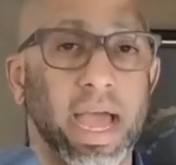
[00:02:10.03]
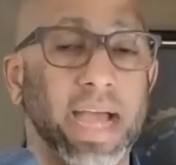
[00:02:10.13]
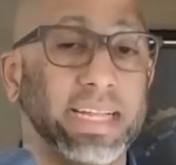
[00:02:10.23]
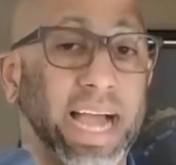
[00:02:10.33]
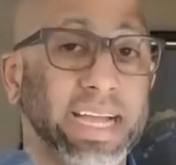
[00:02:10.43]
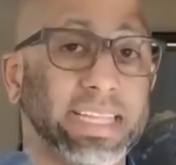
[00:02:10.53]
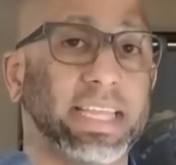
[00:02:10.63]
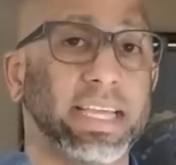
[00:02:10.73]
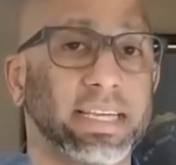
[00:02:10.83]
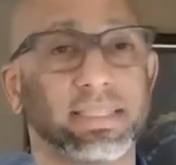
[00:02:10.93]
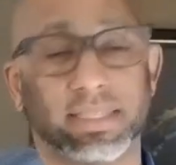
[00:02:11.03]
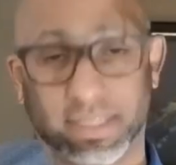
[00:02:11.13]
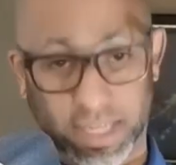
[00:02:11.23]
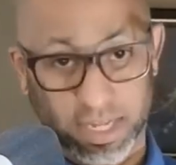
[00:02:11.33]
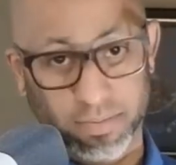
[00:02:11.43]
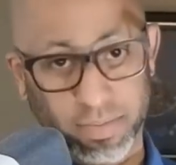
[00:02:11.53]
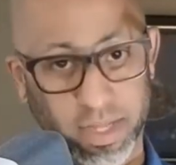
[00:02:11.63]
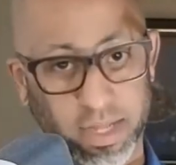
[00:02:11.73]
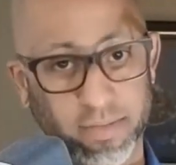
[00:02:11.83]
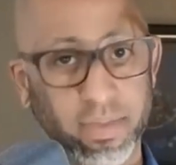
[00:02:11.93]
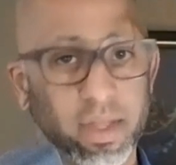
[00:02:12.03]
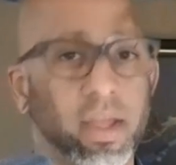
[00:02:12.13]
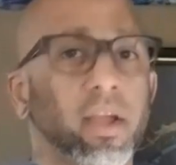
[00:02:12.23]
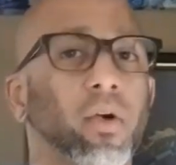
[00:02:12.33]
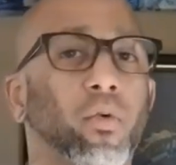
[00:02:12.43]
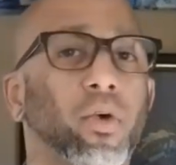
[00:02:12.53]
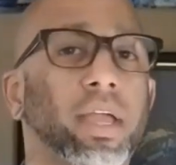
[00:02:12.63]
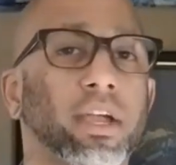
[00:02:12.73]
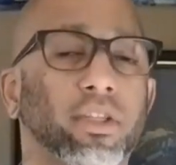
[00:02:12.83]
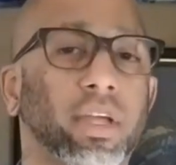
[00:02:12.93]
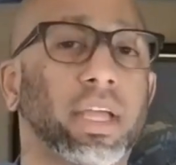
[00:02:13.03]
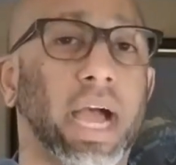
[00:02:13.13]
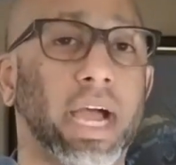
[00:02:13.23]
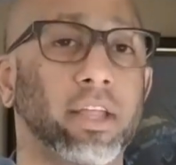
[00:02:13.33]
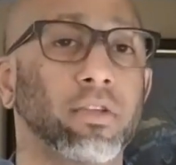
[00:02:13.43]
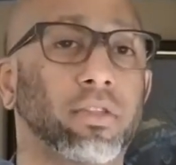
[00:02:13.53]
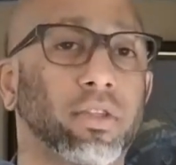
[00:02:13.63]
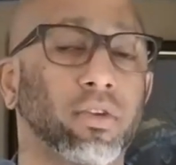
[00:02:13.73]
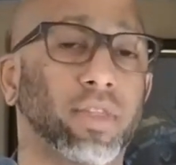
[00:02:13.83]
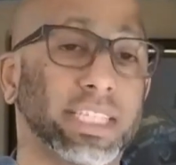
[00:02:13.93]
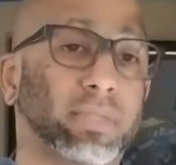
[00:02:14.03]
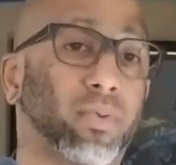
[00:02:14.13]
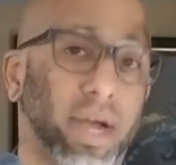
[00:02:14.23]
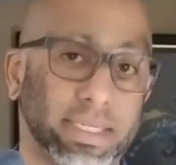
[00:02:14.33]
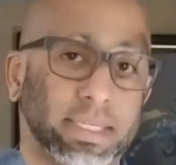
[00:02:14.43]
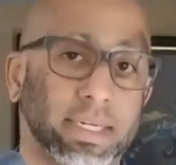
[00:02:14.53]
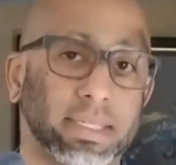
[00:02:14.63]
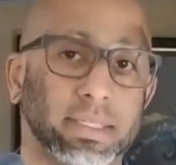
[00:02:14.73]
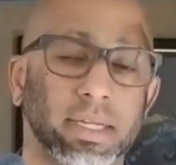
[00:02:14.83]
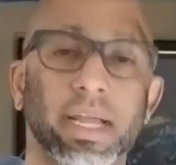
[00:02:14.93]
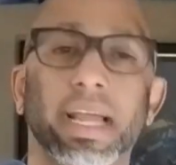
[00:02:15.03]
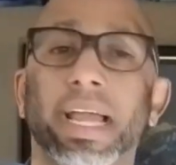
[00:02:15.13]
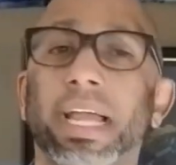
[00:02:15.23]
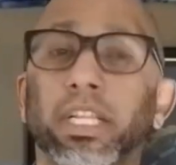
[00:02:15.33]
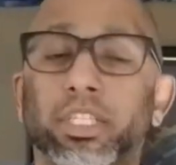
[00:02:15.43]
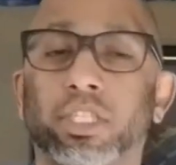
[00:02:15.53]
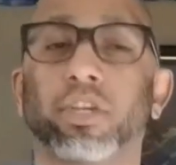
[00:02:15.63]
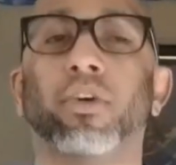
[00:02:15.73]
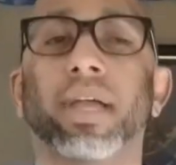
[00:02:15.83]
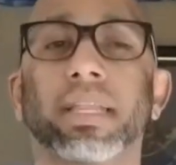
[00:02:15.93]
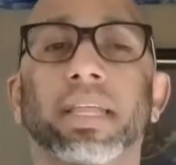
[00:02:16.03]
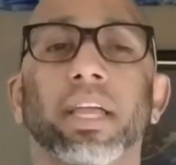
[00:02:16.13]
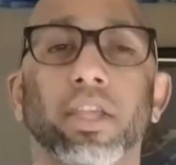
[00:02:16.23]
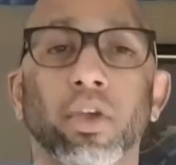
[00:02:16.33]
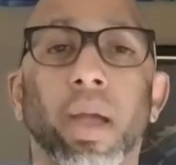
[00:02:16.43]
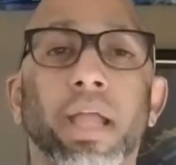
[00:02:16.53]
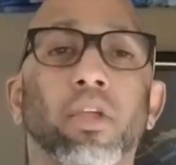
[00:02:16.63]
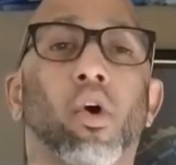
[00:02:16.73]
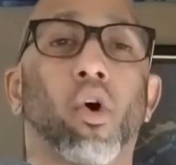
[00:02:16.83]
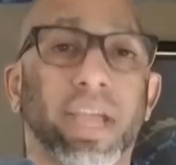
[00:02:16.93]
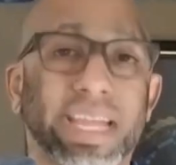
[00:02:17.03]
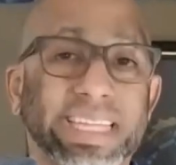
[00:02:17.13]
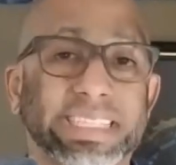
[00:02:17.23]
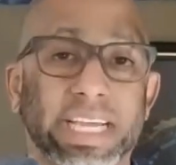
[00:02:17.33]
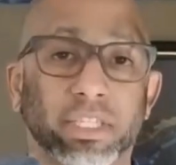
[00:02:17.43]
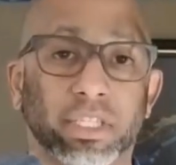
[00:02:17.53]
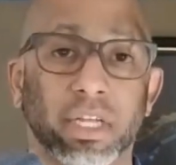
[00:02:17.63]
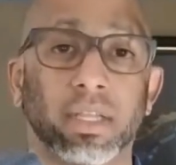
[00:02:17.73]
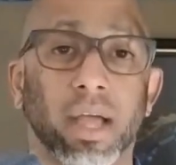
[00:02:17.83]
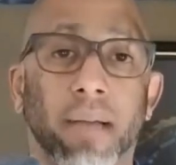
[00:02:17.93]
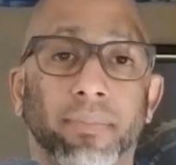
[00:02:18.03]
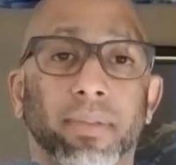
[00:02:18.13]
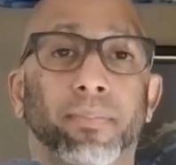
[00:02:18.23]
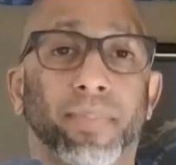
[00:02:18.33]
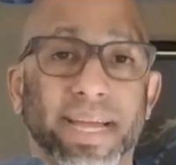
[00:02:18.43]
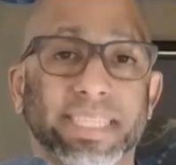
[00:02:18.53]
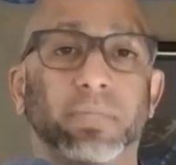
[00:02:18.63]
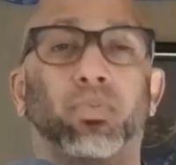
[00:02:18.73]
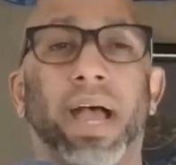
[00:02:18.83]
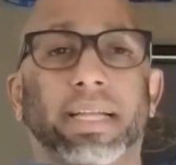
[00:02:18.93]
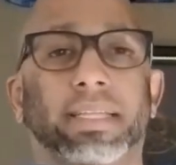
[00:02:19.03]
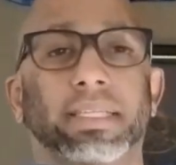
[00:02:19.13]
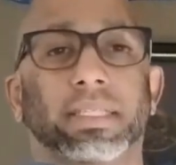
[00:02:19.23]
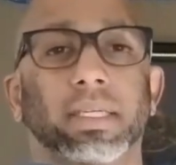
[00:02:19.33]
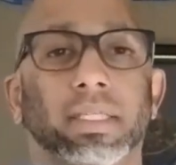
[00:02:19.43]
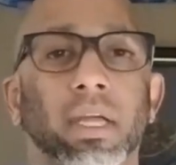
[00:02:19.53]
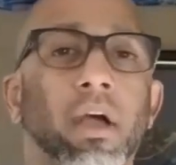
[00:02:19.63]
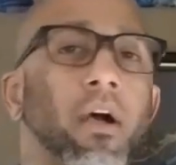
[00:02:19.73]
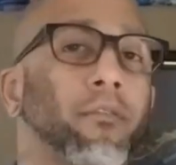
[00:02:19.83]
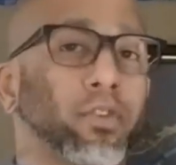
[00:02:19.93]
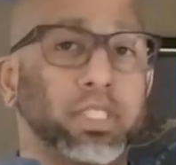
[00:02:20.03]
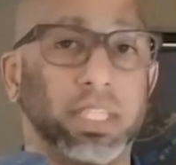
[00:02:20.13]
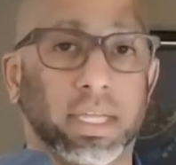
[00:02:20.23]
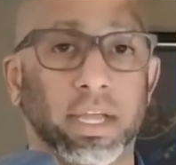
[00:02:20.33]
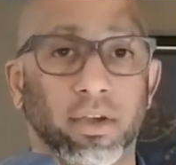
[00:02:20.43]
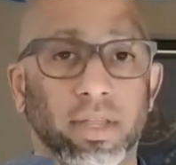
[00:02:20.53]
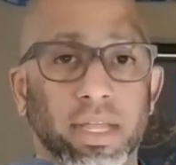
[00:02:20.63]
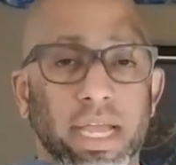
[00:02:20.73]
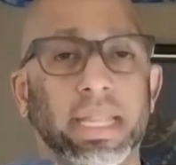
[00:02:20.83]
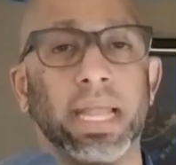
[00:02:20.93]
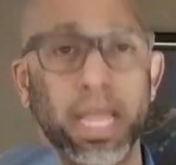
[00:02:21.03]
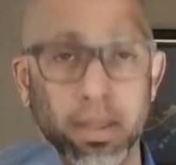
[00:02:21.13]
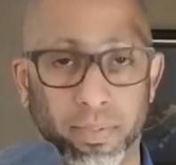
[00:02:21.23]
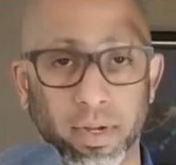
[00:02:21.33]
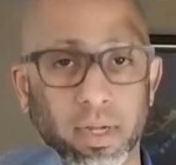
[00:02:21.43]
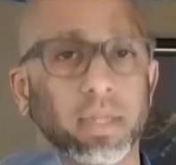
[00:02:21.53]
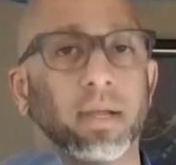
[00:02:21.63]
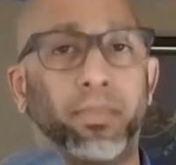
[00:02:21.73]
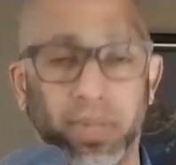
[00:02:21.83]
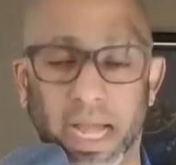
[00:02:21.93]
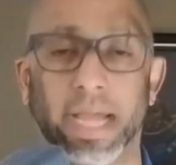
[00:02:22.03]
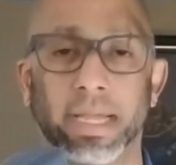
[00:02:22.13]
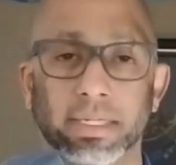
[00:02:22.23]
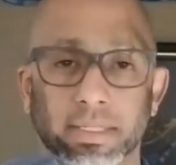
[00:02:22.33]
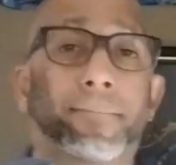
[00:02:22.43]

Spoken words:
At IT CMD, we're here to guide you through this process, ensuring that you and your organization adopt the best practices for security and HIPAA compliance.